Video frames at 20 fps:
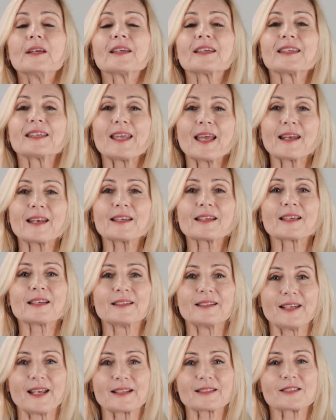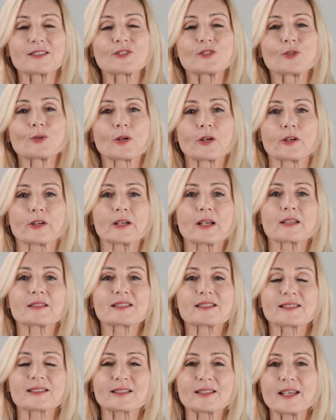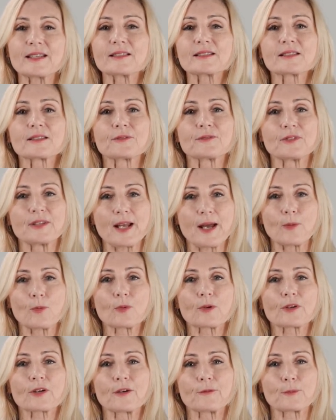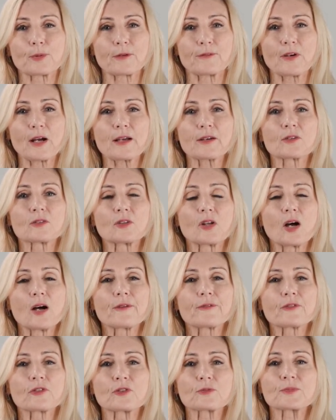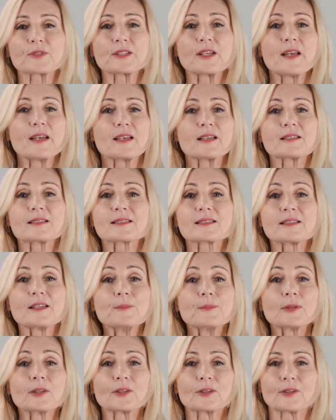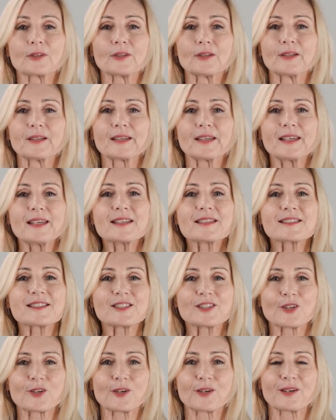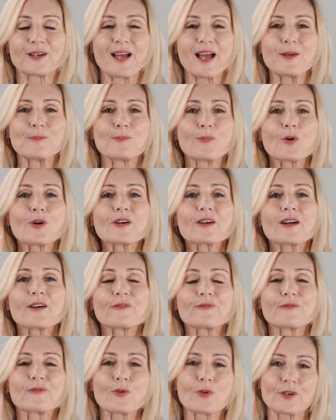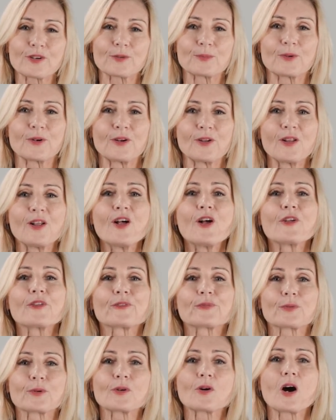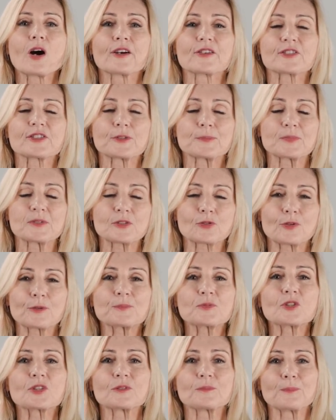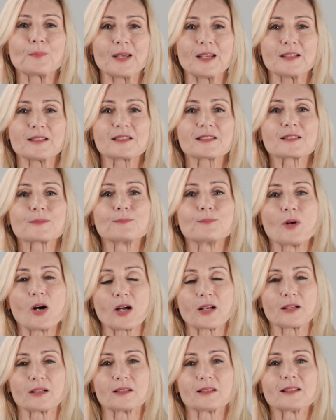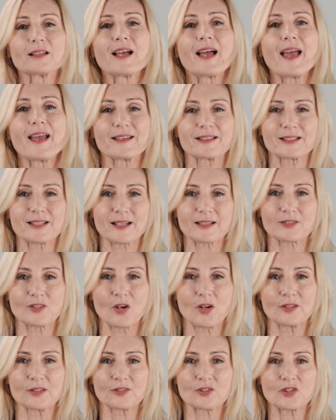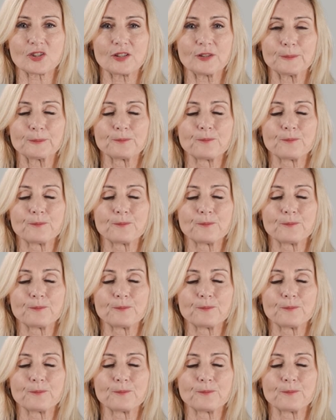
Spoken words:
getting connected to our extensive network of provider law firms is simpler, easier, and more affordable through our subscription-based model and technology.